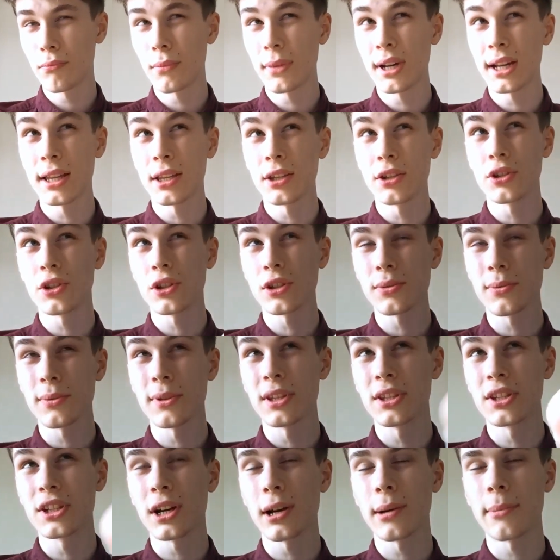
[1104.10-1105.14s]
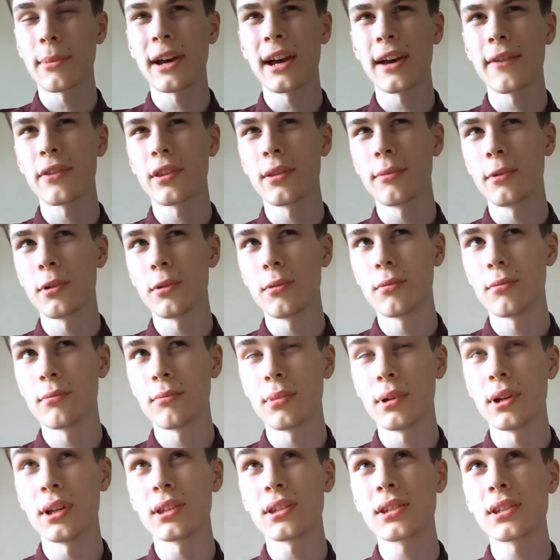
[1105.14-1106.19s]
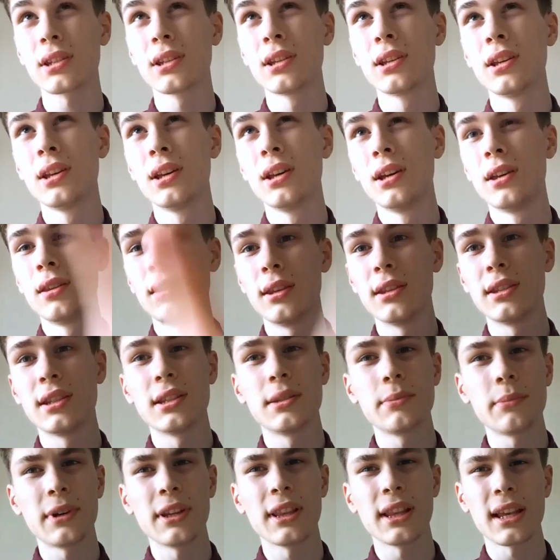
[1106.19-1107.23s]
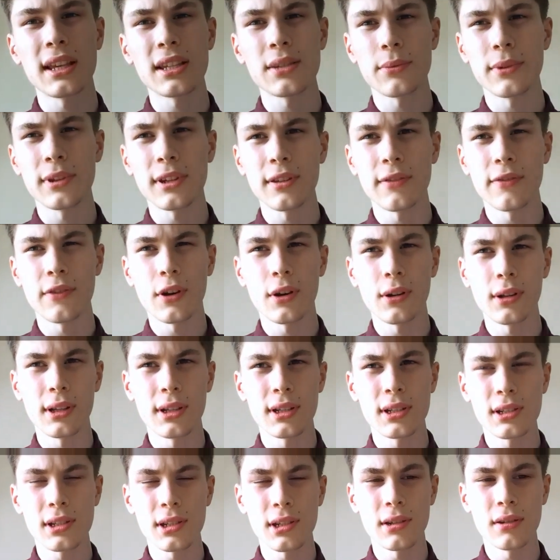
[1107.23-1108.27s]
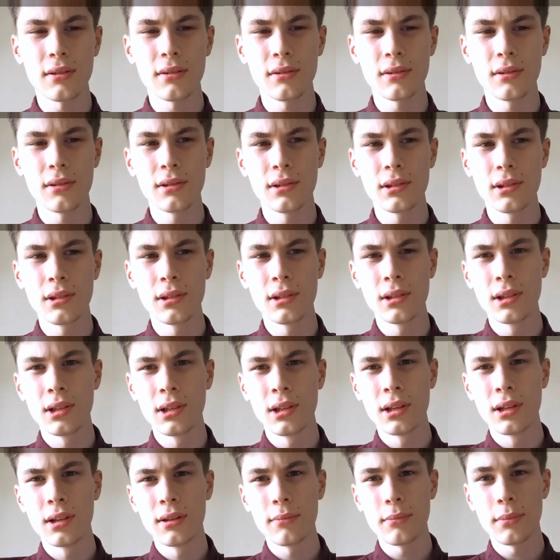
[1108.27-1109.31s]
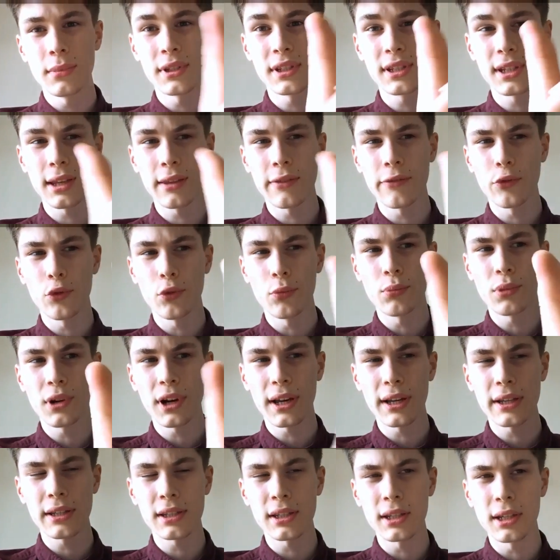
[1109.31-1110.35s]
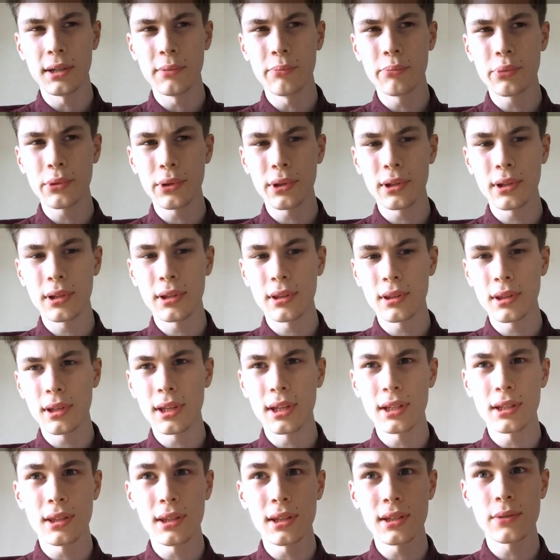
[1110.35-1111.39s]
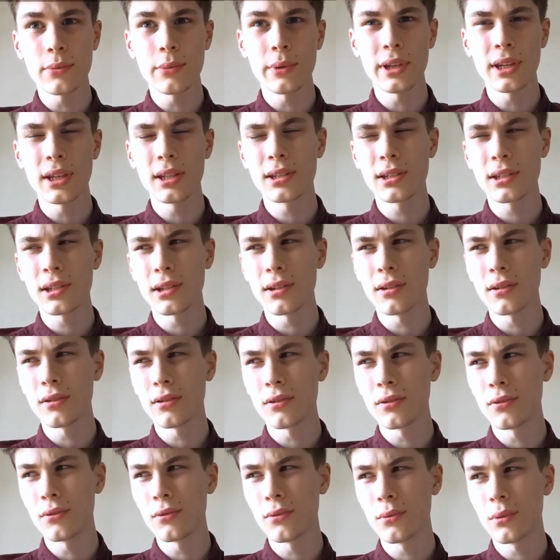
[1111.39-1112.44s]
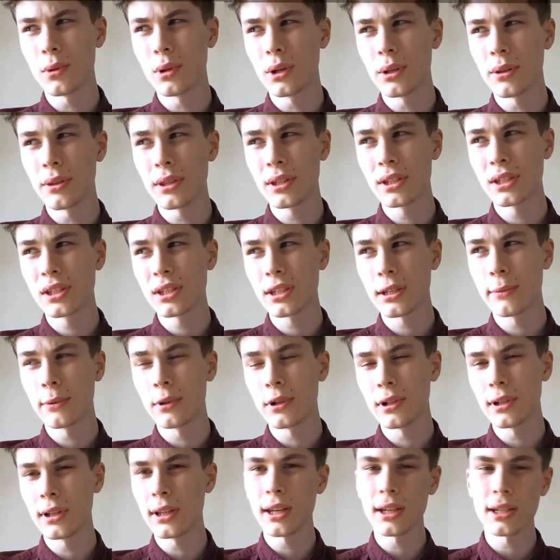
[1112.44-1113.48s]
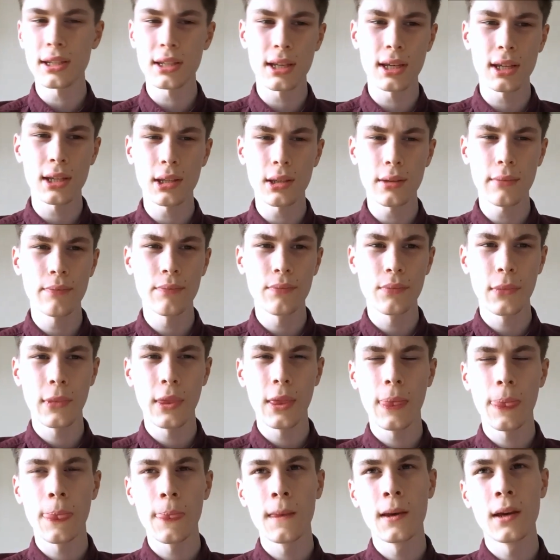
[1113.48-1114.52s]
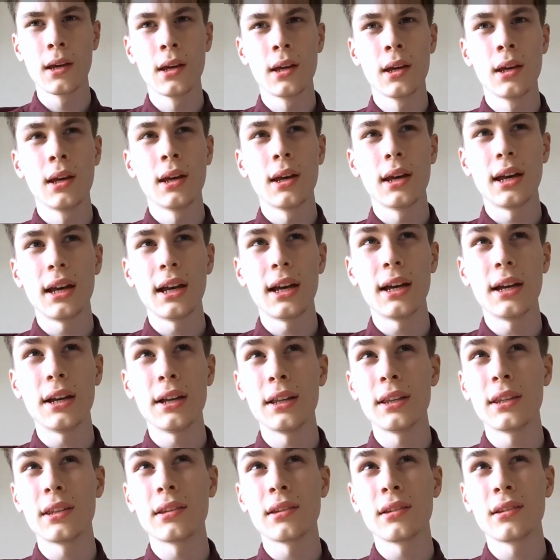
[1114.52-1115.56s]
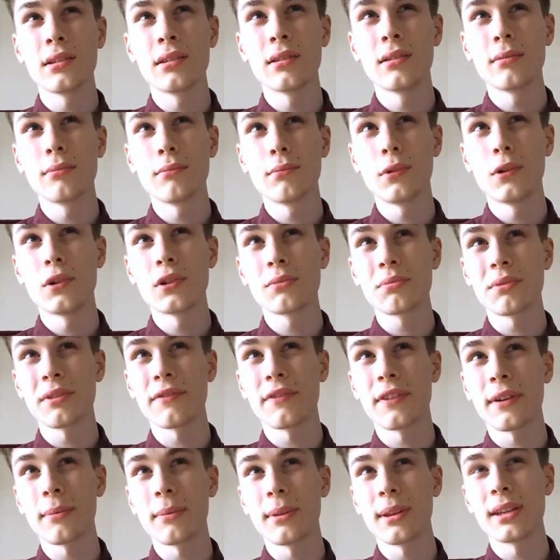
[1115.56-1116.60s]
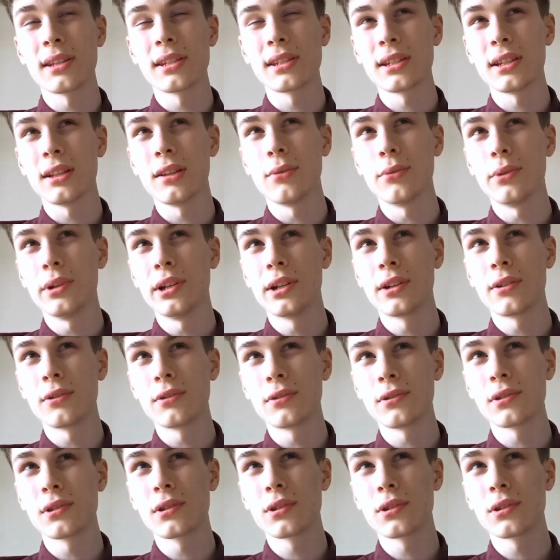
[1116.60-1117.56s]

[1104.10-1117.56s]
manage just with the time I have at the moment, but this is my last week of college, so my sixth form breaks up at the end of this week, so summer holidays then, and most of my family is still at work or